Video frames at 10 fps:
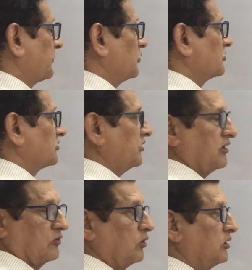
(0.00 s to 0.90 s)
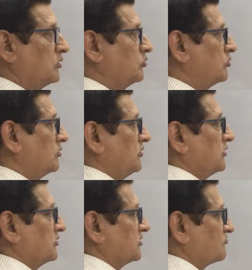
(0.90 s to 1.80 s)
upon 3 equal to,
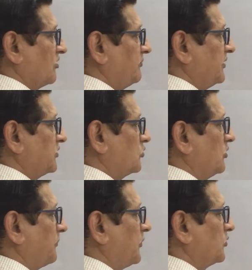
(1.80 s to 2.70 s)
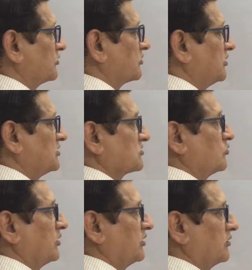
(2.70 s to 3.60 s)
this will be 2 upon 3
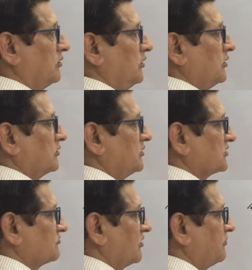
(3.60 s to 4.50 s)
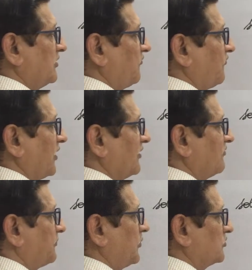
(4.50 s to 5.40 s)
square, this will be 5
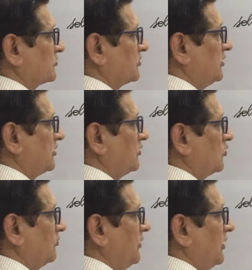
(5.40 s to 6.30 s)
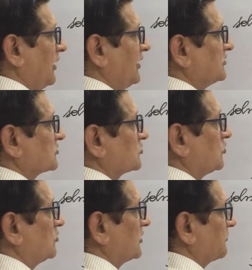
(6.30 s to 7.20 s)
upon 3 cube, and
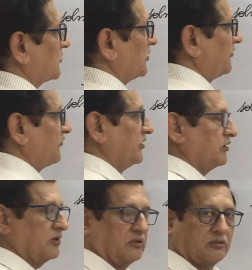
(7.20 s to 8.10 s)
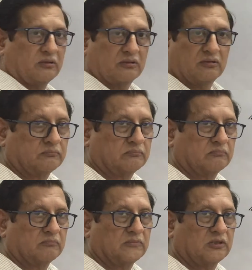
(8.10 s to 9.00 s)
so on up to infinity.
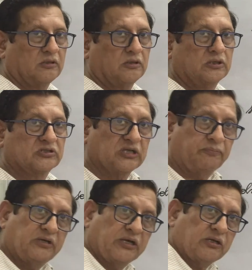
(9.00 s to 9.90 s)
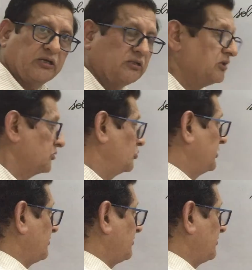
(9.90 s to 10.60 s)
Subtracting the two